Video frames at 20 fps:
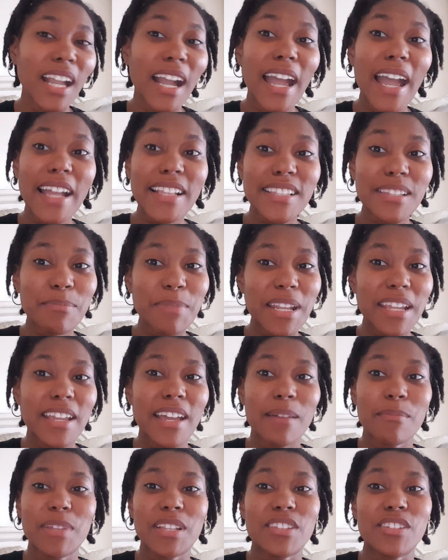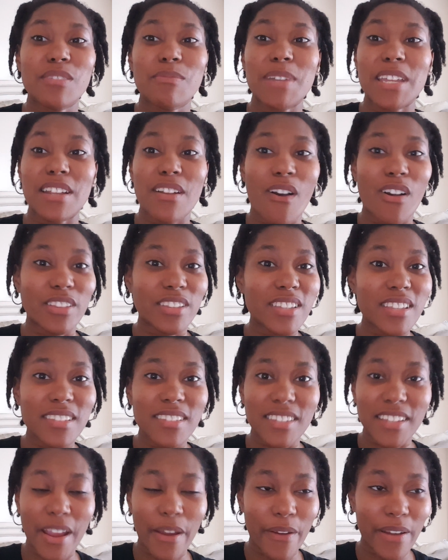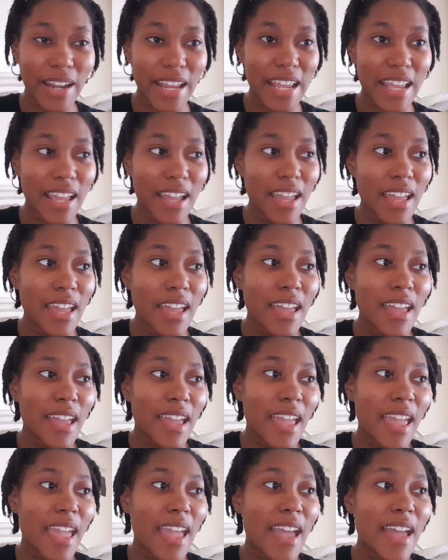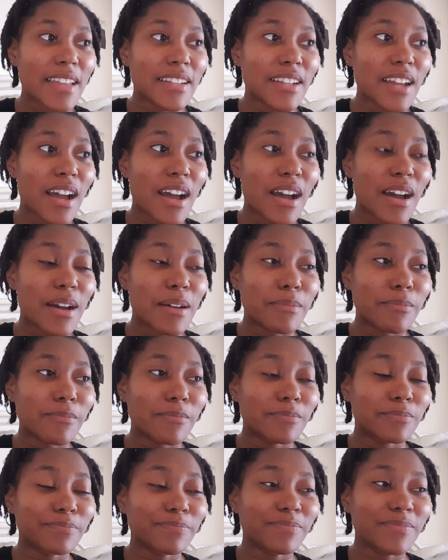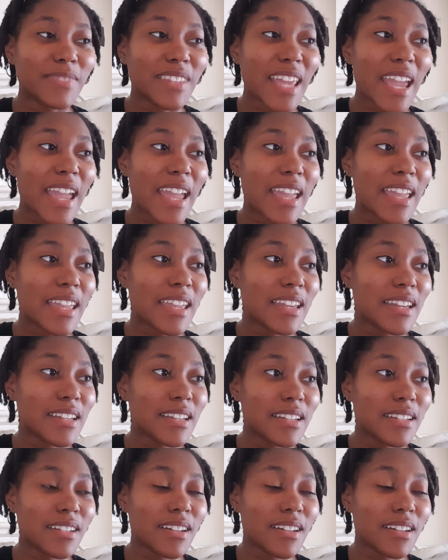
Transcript: I had somebody come into me in all sincerity, and they